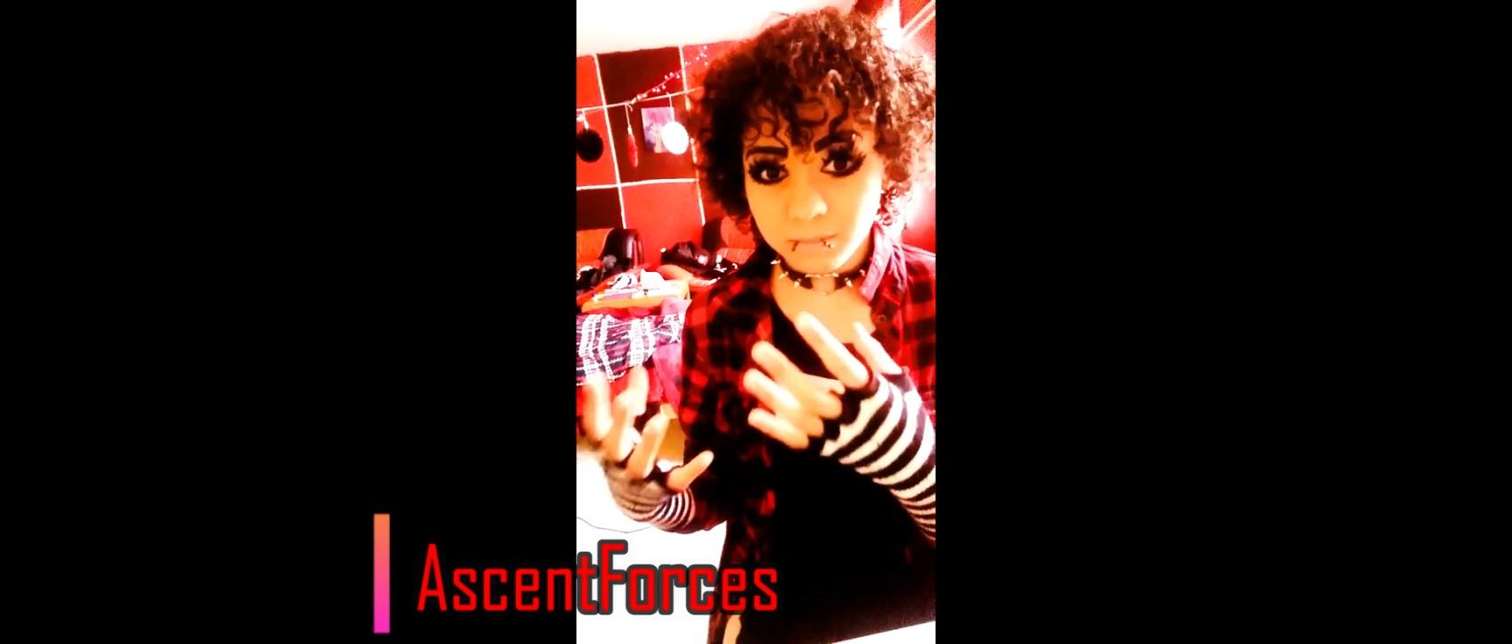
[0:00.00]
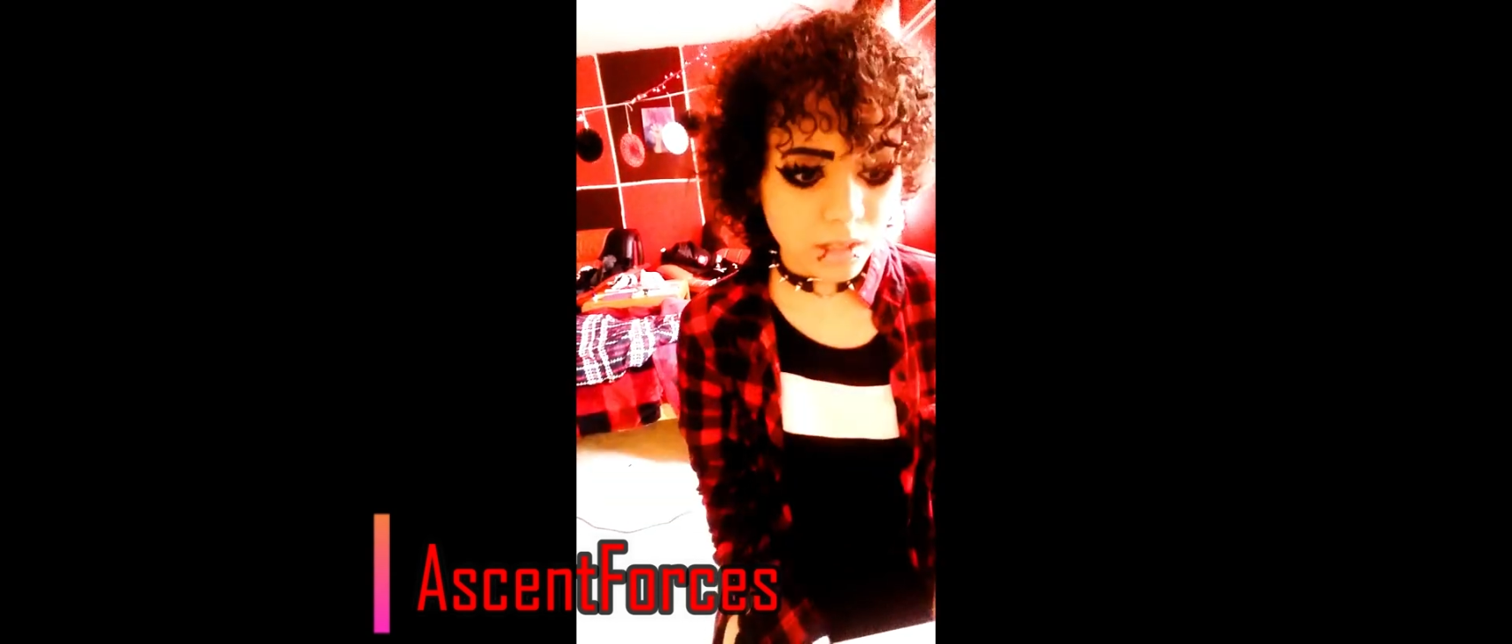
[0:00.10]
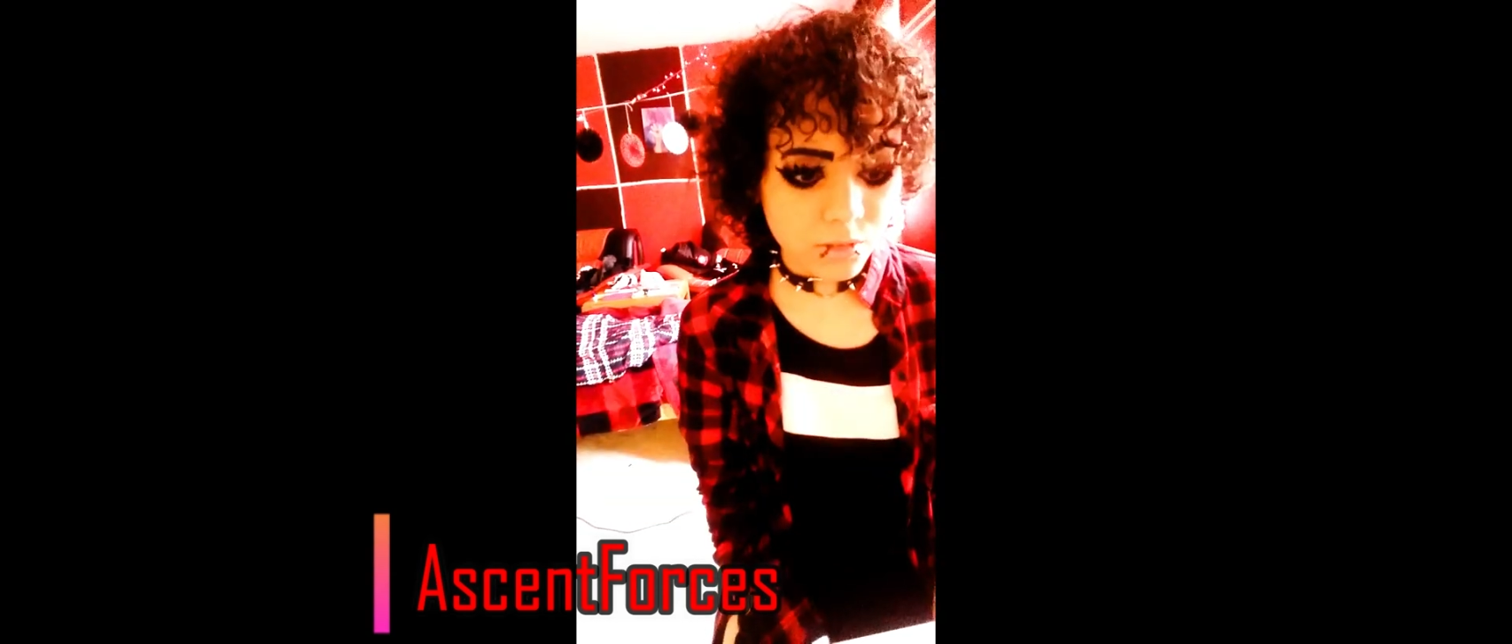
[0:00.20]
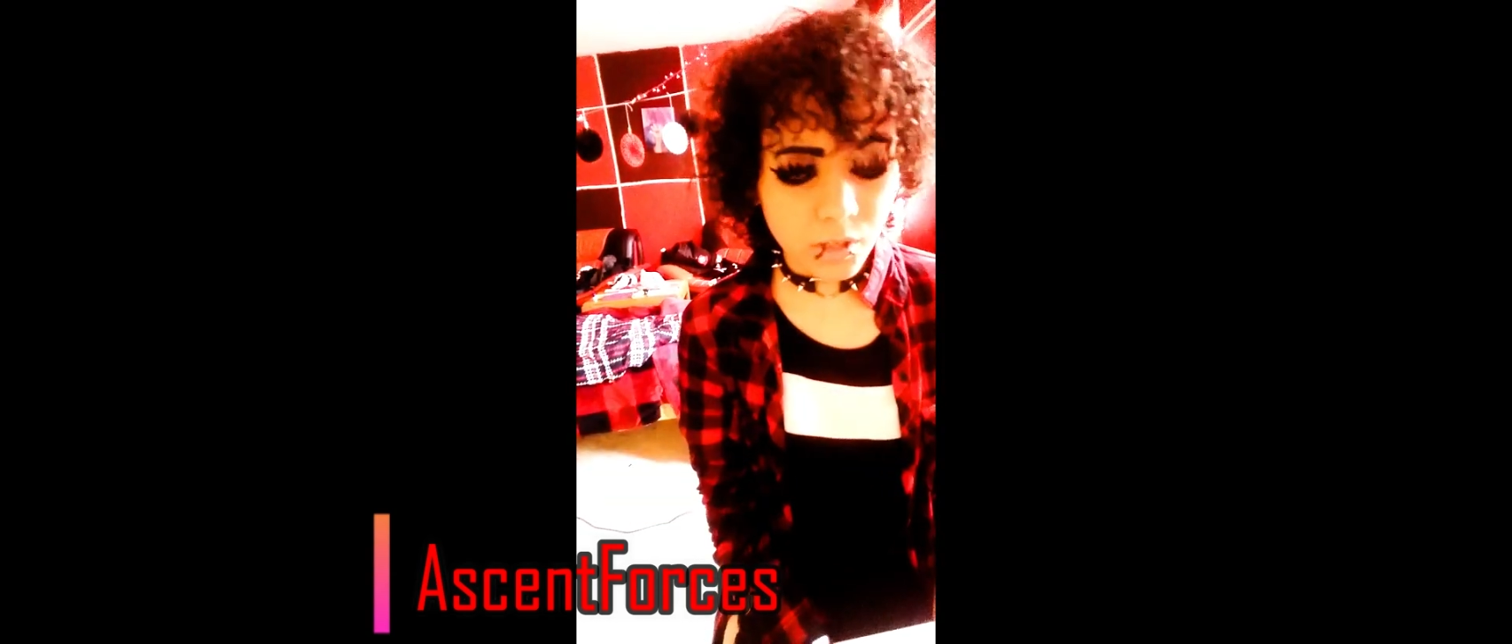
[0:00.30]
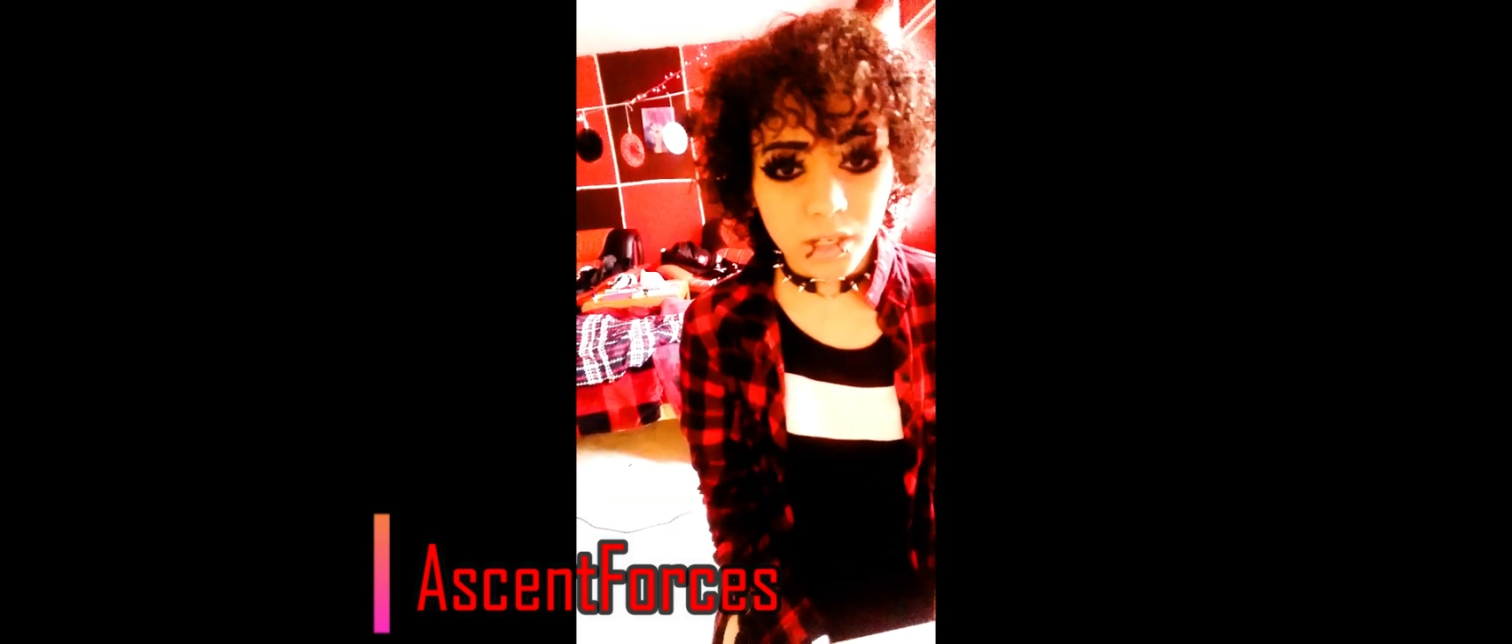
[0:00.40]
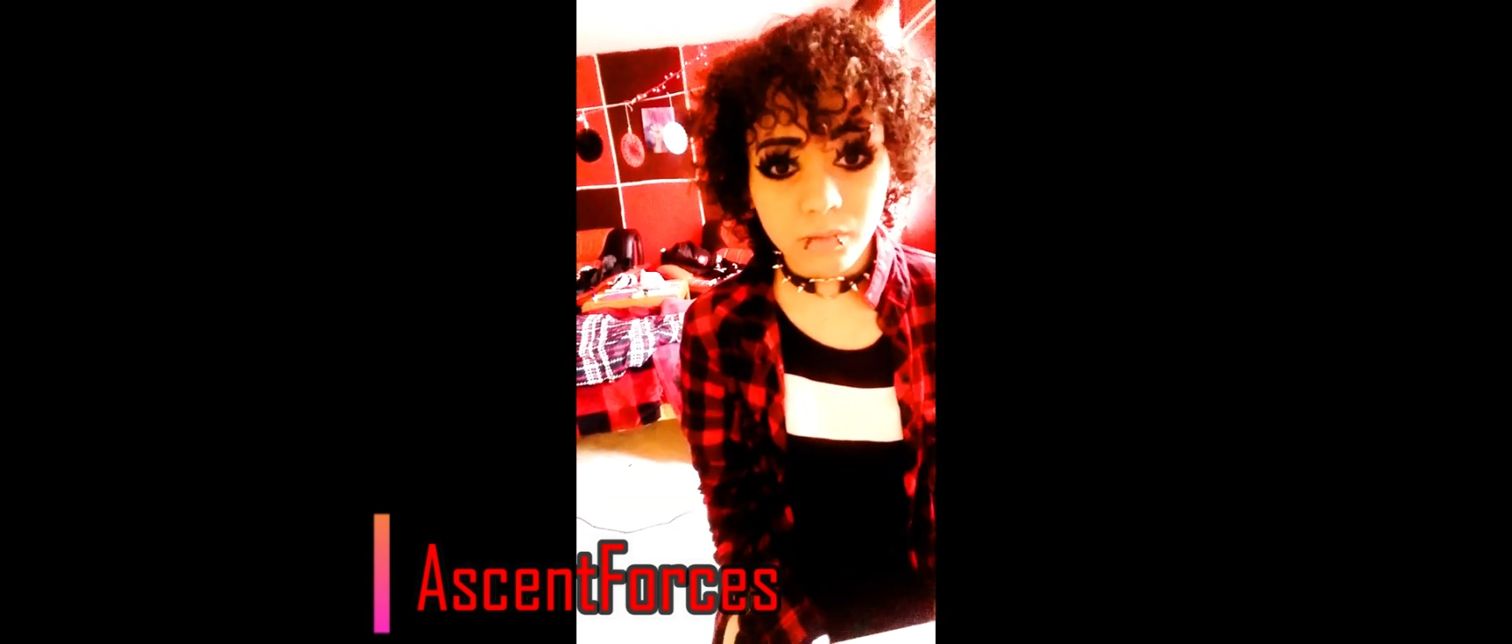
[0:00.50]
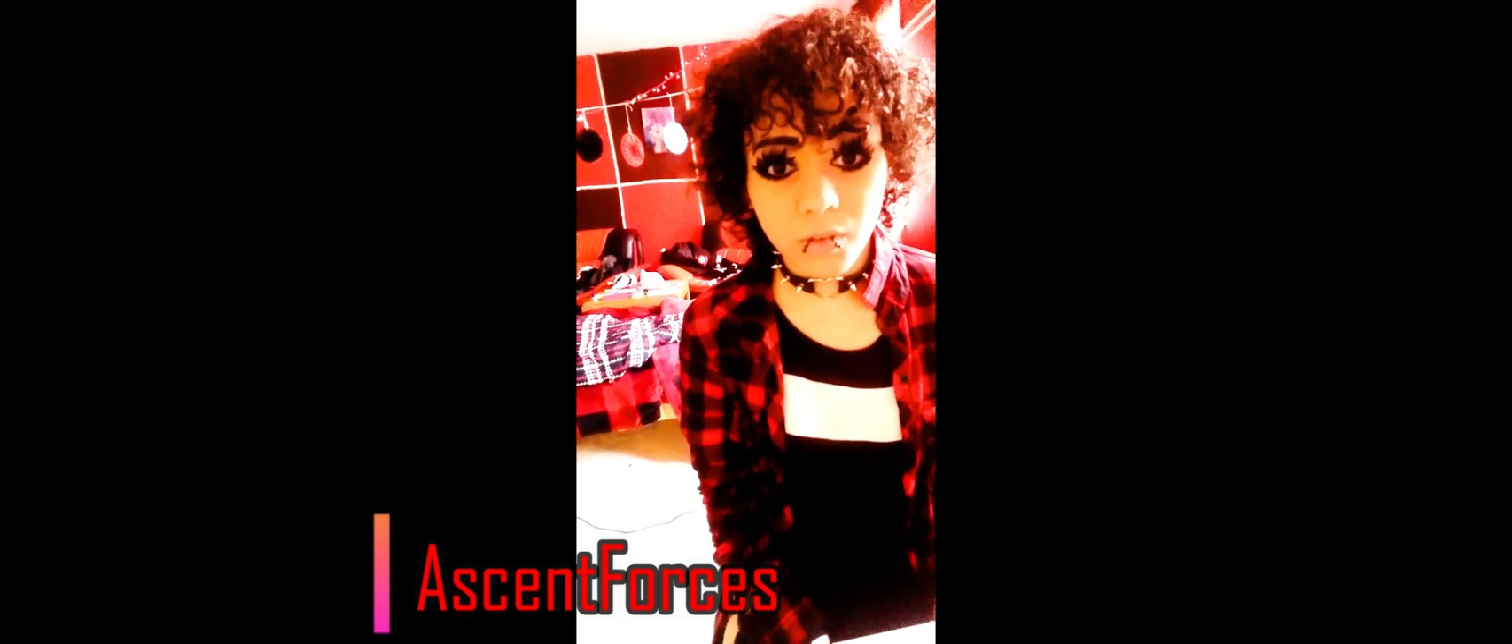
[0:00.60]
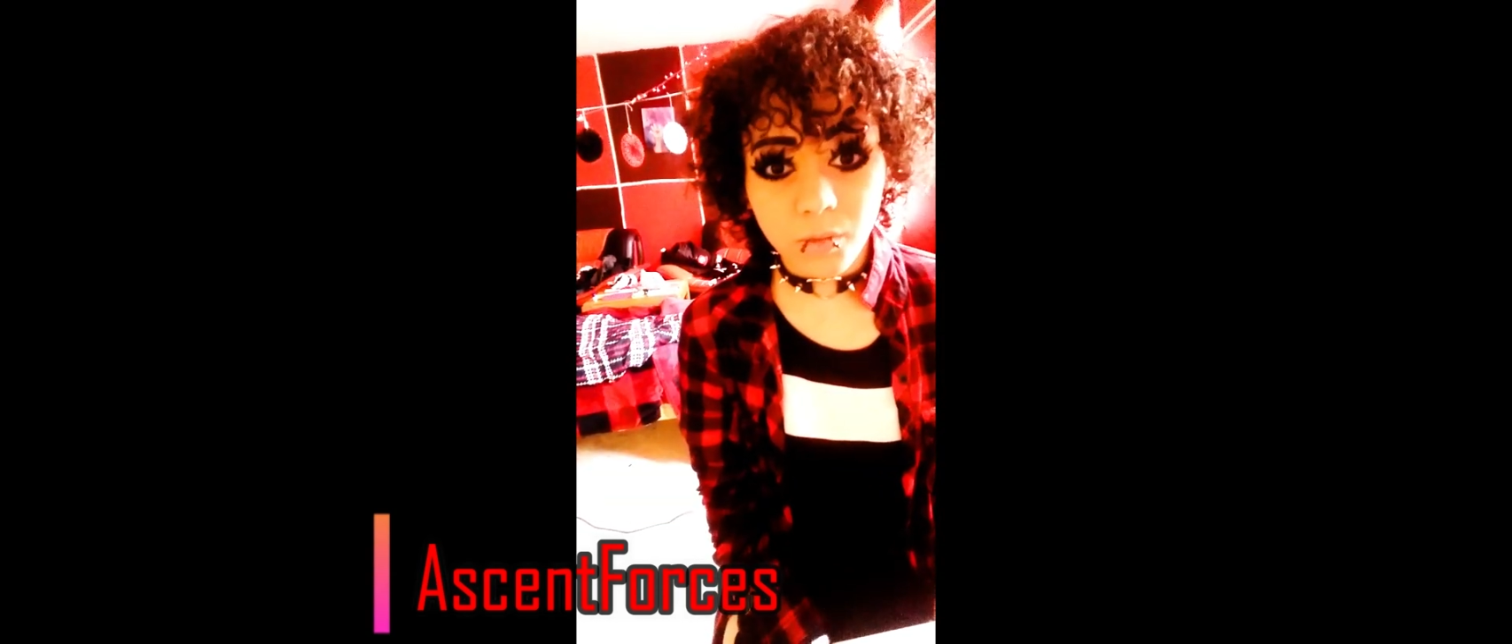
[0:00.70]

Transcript: Yeah, try and